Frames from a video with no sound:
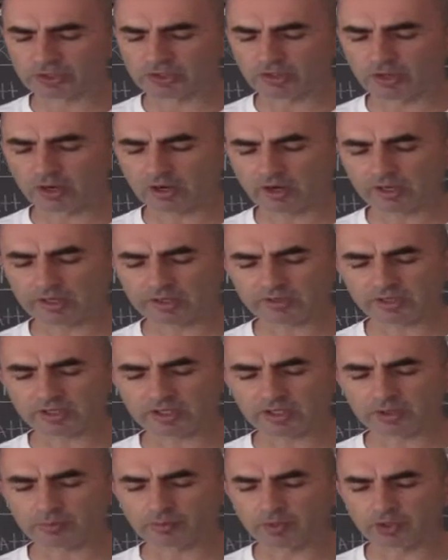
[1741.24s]
9
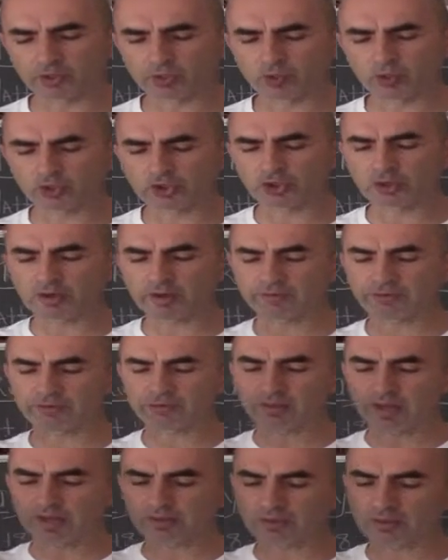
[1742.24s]
says, because you have
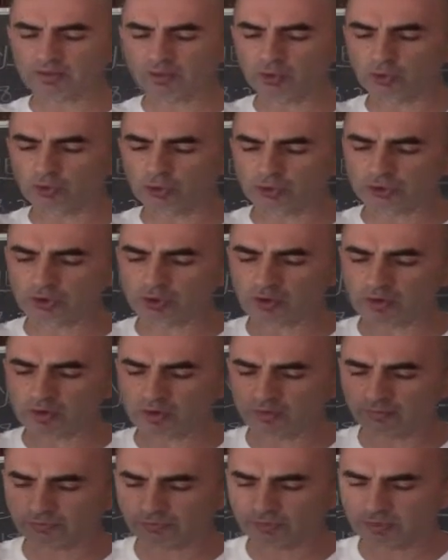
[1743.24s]
made the Lord your
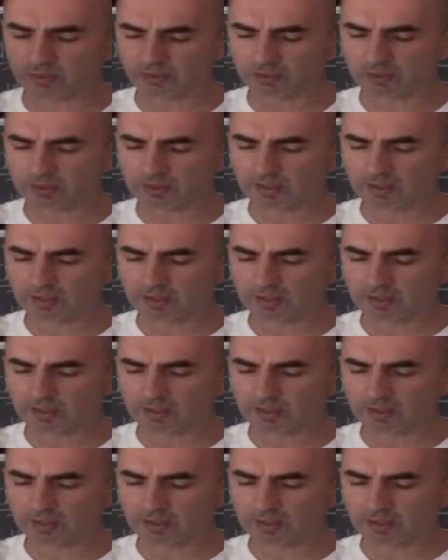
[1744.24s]
refuge